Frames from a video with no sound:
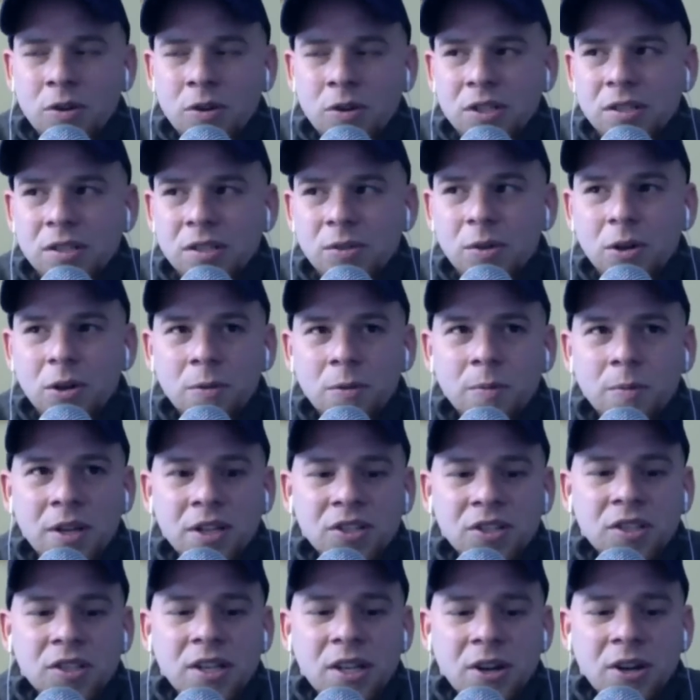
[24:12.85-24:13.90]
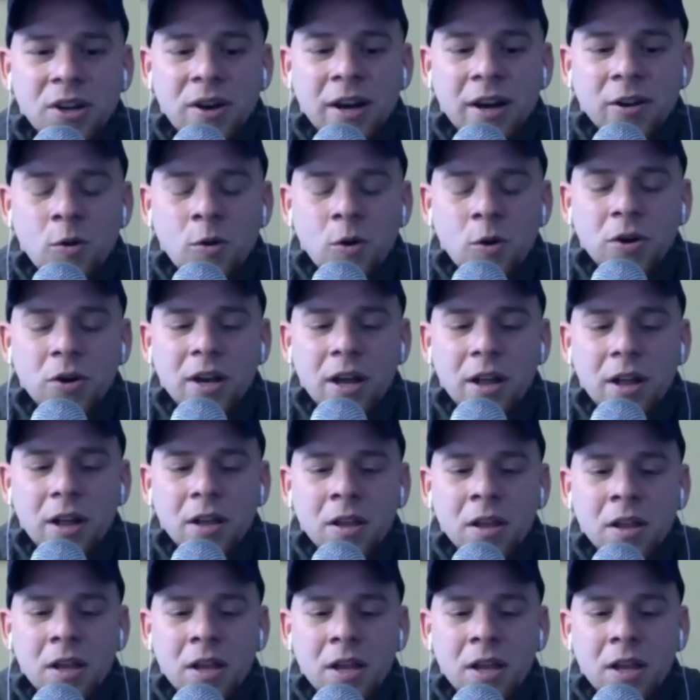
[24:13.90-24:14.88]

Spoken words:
She's doing her PhD here at Cornell,